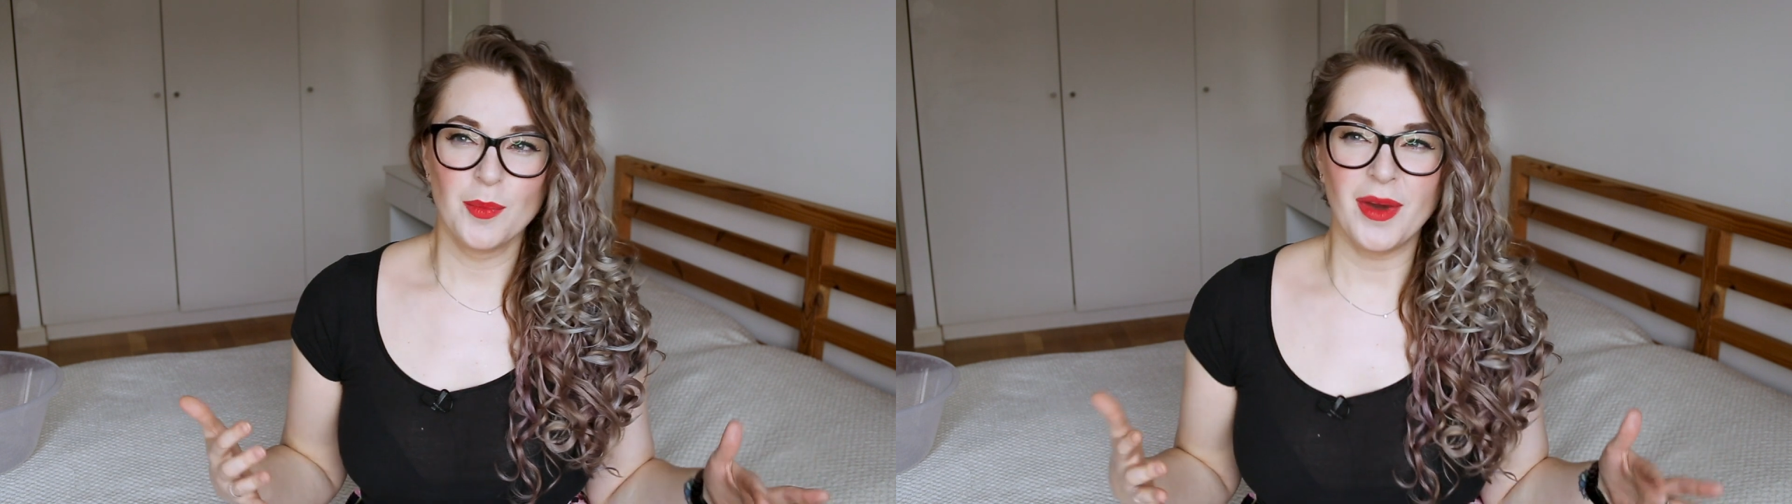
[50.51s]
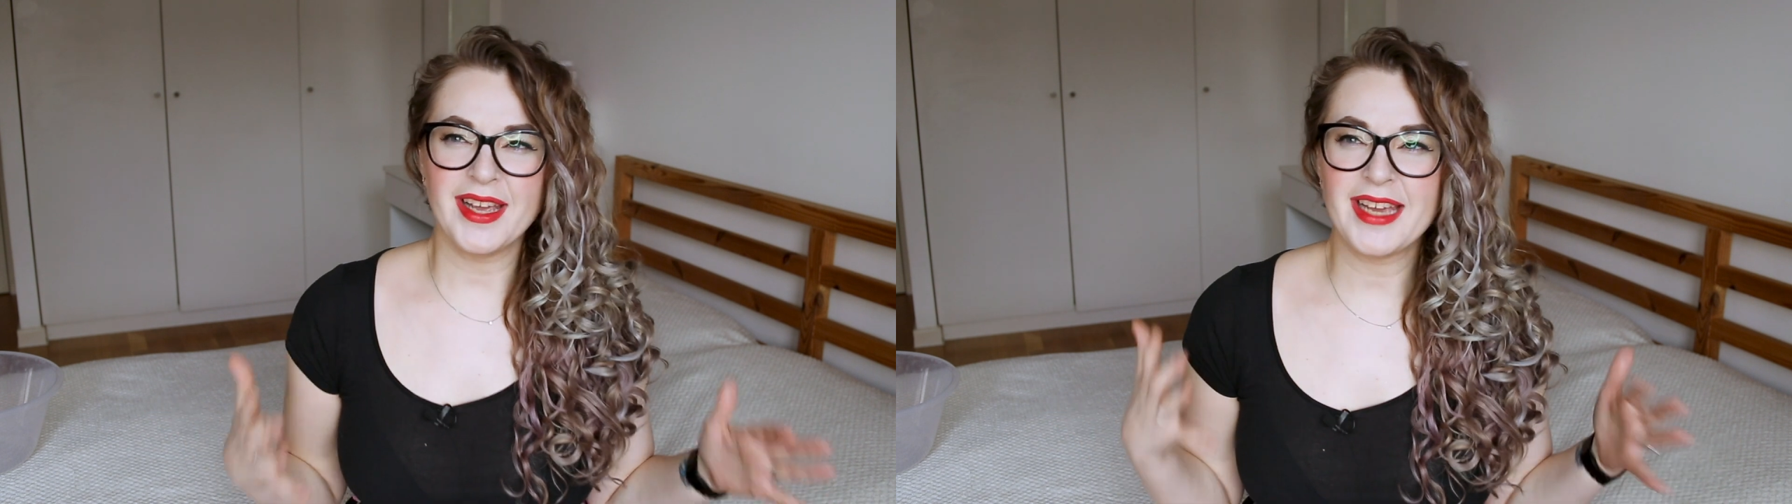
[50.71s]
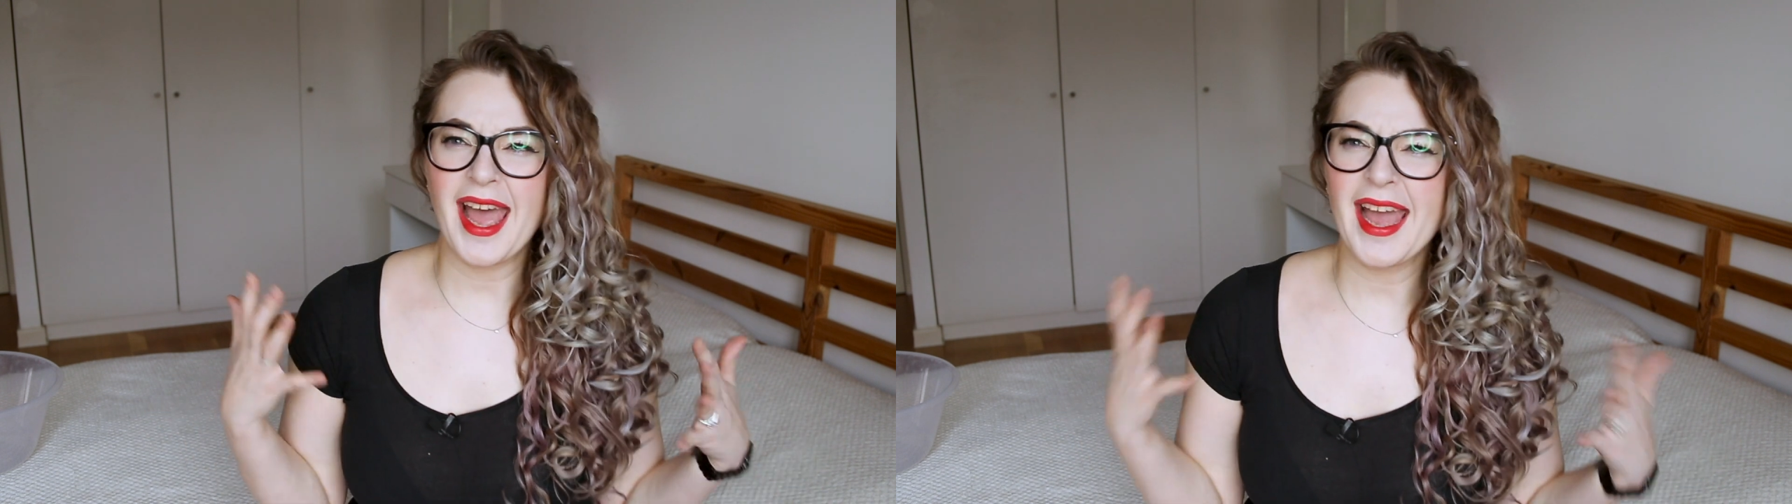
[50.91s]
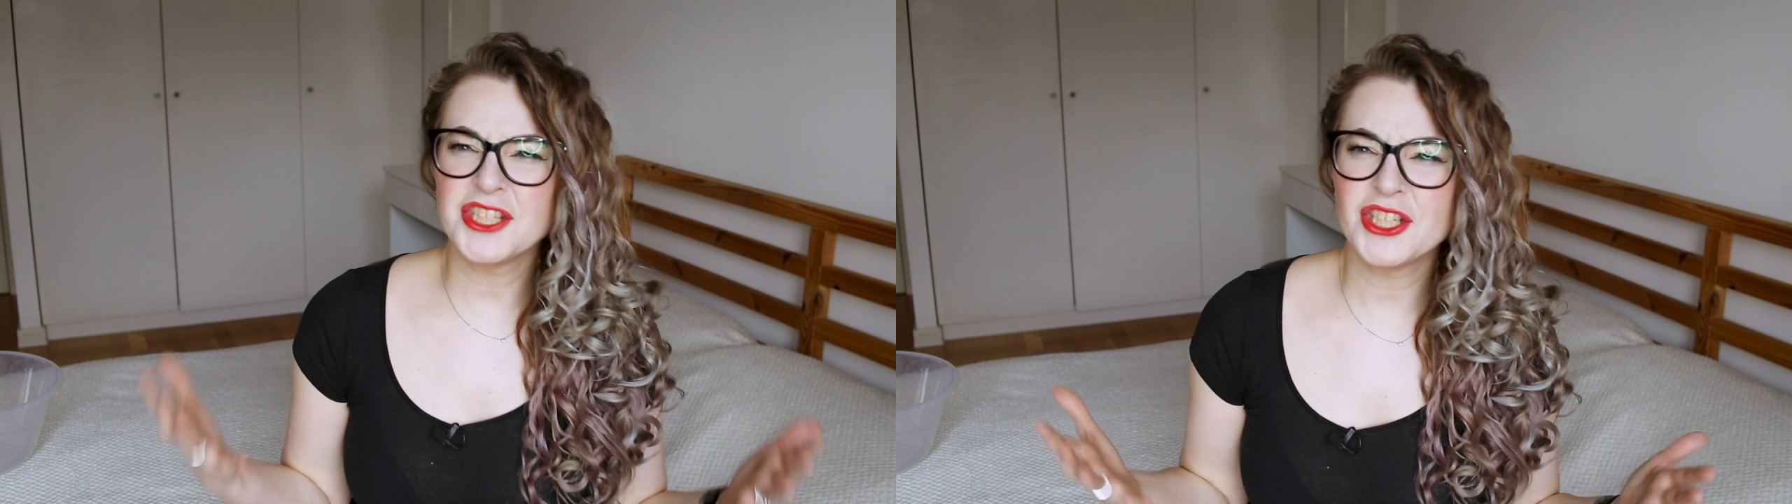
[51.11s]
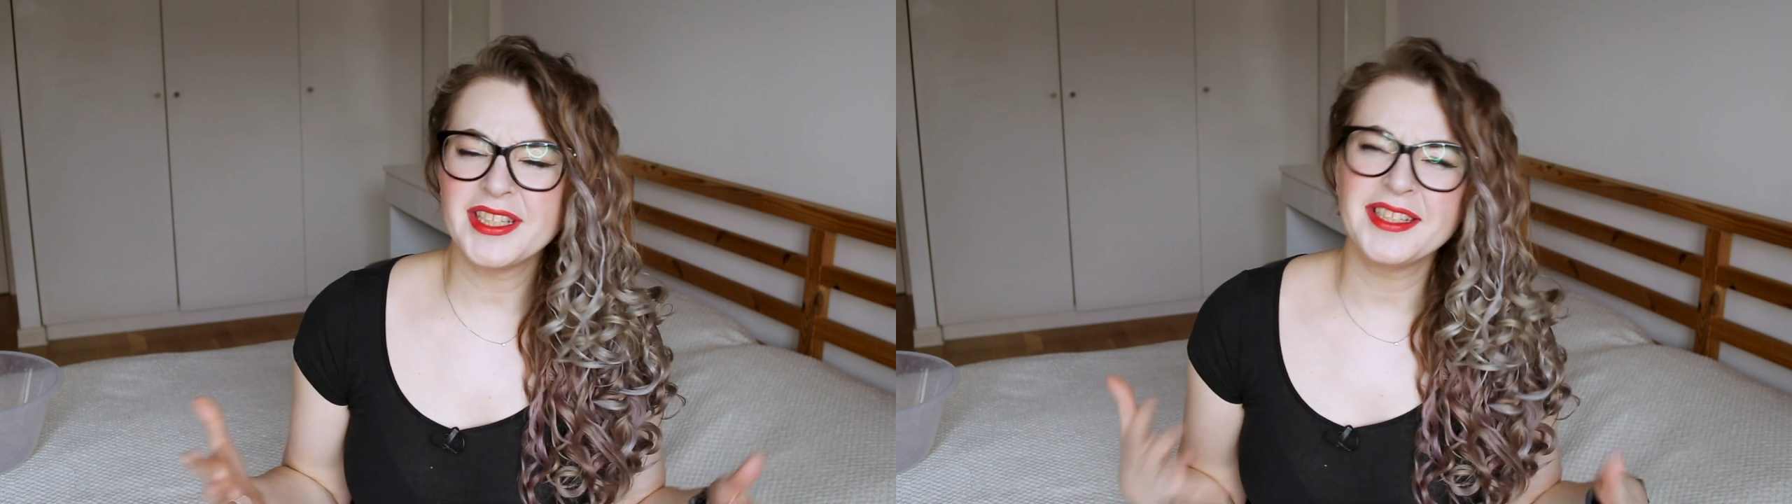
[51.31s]
but it
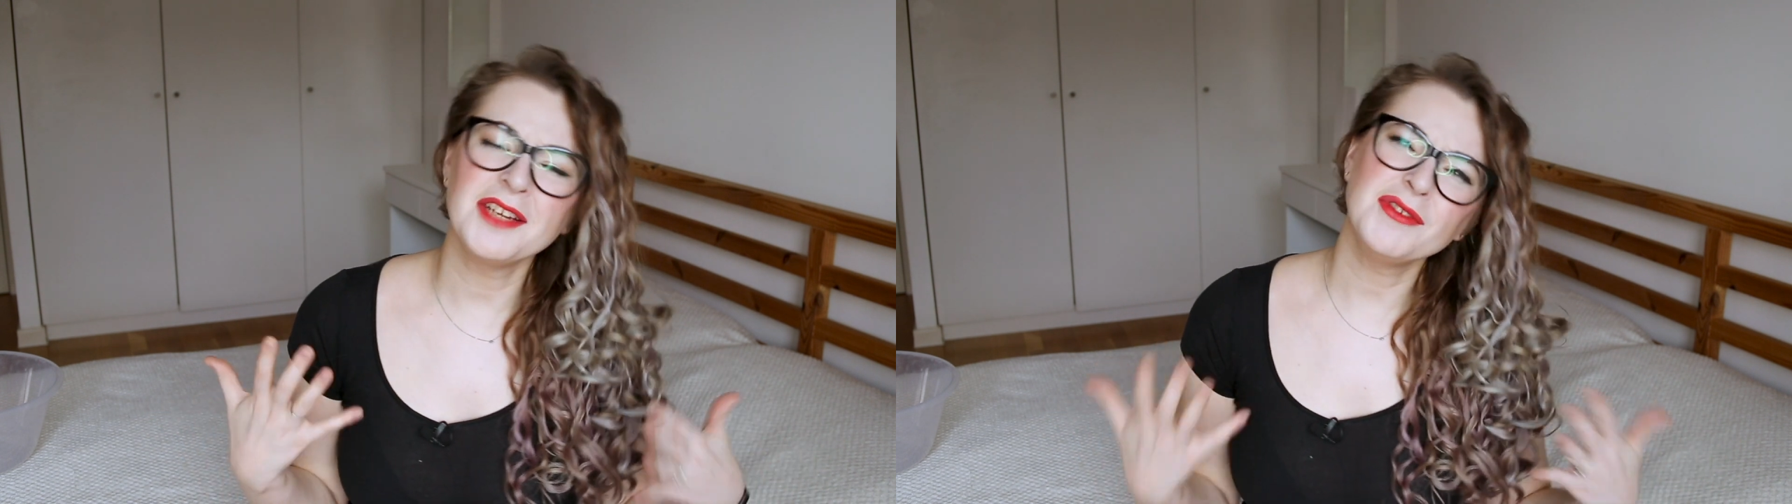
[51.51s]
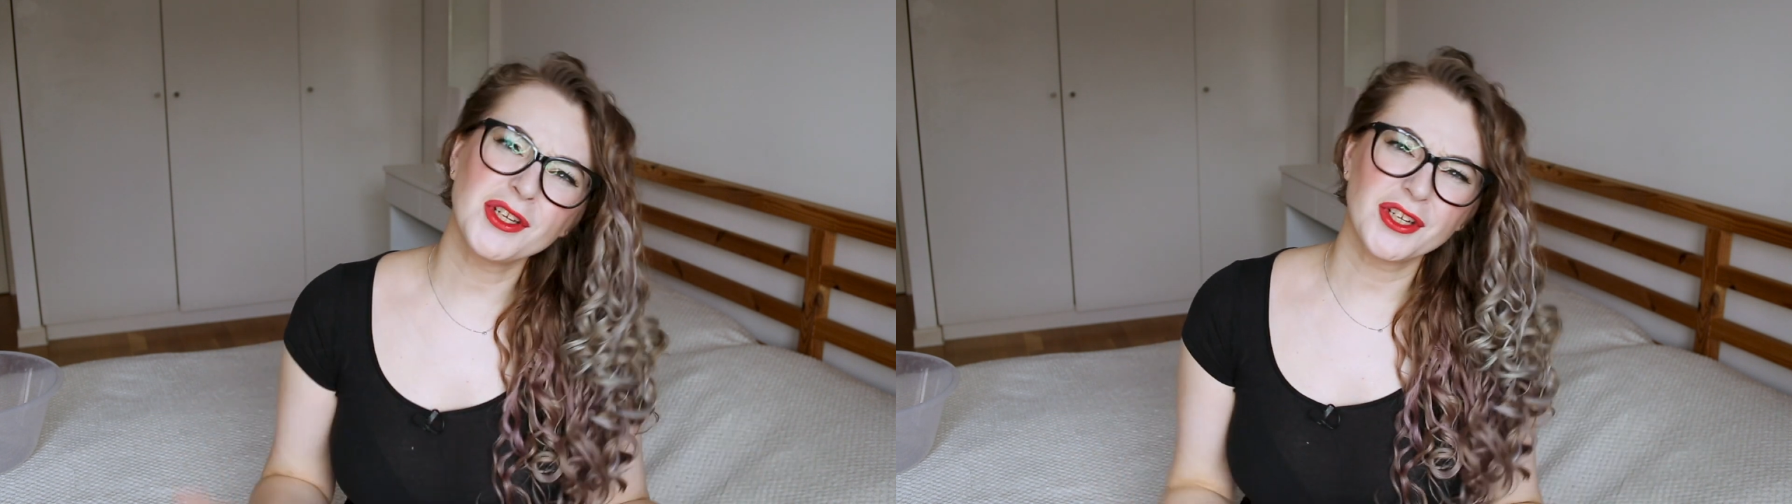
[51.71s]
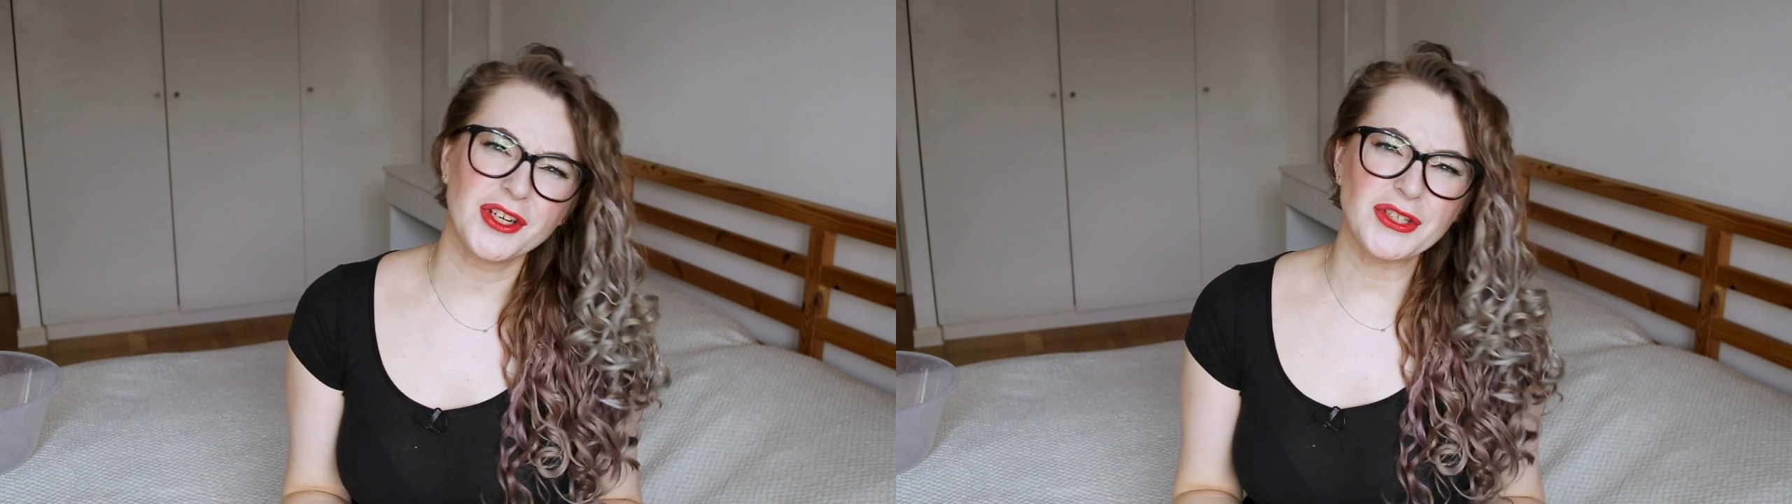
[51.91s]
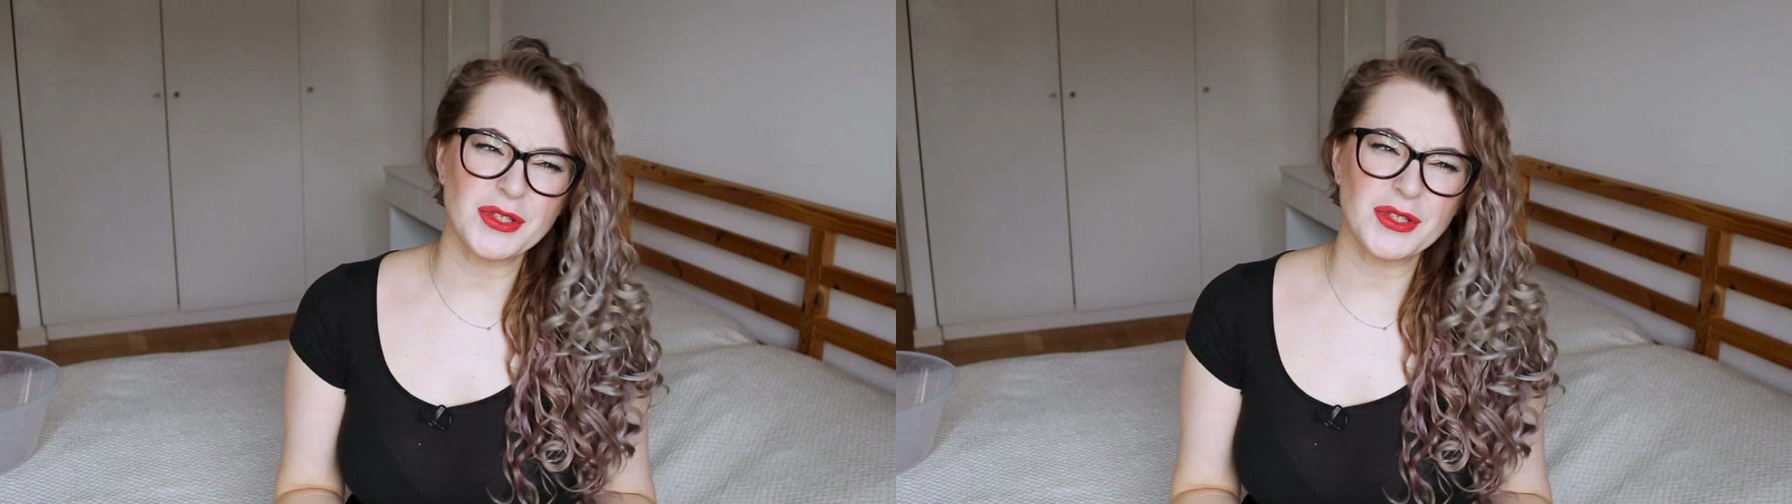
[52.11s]
actually never occurred